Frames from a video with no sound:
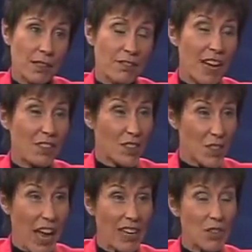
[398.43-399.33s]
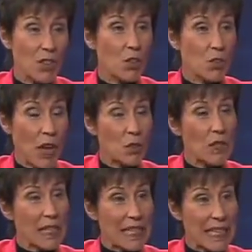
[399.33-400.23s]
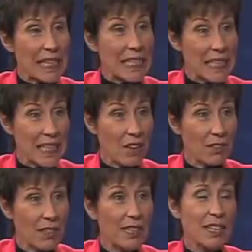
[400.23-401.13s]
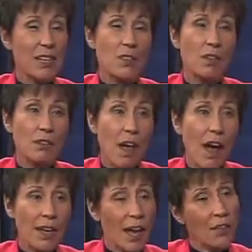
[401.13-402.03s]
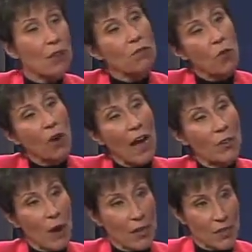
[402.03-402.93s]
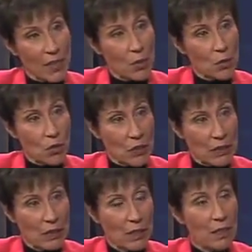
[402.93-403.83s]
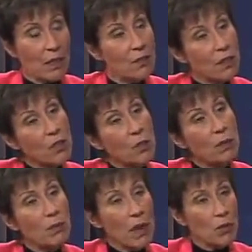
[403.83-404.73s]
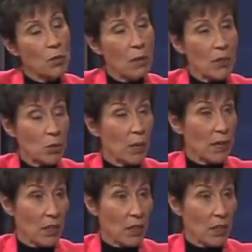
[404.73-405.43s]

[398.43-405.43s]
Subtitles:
In fact, the science in 2006 and 7 is a lot on that 4-hydroxyestrogen. These can be measured by doing a